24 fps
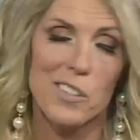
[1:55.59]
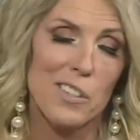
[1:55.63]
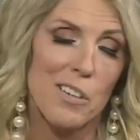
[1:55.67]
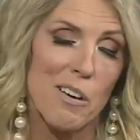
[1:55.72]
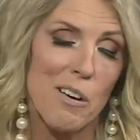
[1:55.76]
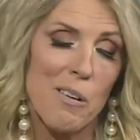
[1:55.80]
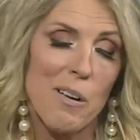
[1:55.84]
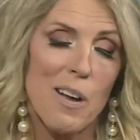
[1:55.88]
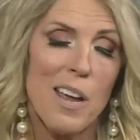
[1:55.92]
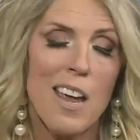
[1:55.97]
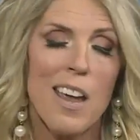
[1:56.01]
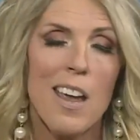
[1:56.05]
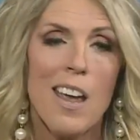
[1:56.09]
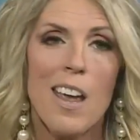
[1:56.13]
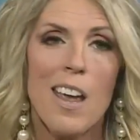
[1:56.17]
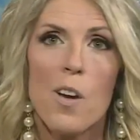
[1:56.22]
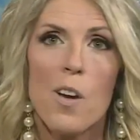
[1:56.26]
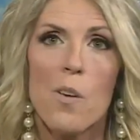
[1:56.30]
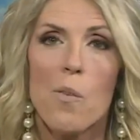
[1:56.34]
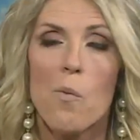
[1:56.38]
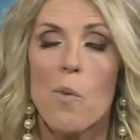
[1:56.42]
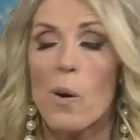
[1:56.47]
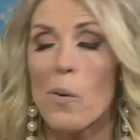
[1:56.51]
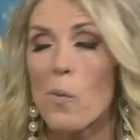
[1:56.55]
So
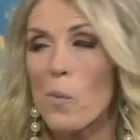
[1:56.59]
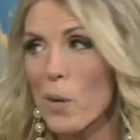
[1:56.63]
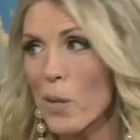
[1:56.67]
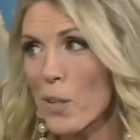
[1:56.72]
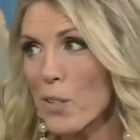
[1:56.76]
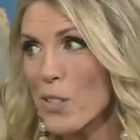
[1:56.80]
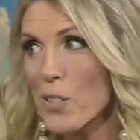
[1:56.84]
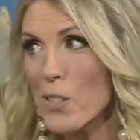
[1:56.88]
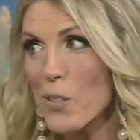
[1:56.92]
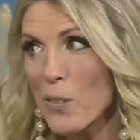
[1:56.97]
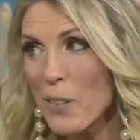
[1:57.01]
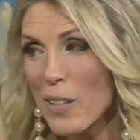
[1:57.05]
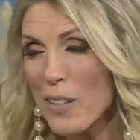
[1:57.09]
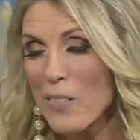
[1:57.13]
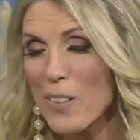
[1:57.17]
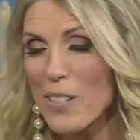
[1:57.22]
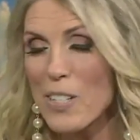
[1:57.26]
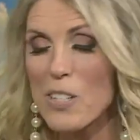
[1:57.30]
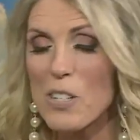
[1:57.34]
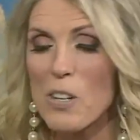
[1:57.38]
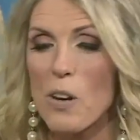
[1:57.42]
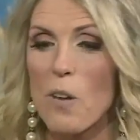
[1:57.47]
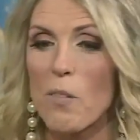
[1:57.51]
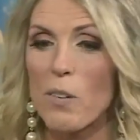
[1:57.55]
what we're doing
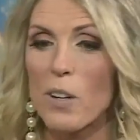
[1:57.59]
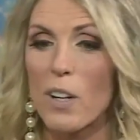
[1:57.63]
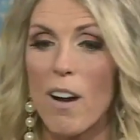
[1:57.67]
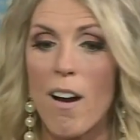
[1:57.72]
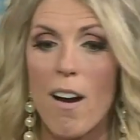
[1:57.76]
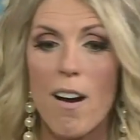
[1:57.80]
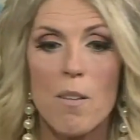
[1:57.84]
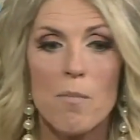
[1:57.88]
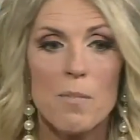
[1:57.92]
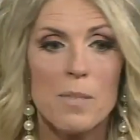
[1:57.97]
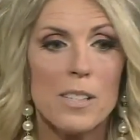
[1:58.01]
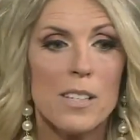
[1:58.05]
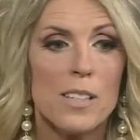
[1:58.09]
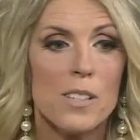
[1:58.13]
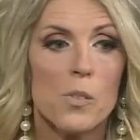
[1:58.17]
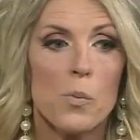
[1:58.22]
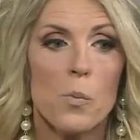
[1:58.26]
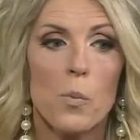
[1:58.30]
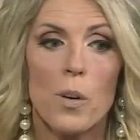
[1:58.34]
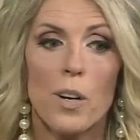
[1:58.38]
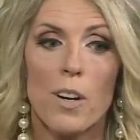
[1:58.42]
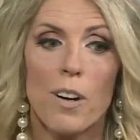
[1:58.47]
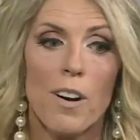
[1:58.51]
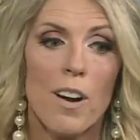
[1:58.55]
with She Overcomes is
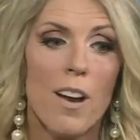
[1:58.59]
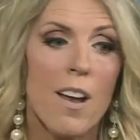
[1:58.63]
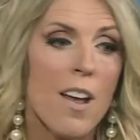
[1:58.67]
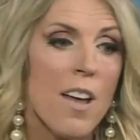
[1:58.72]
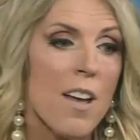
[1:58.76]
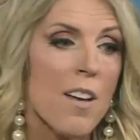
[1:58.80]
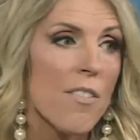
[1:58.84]
we're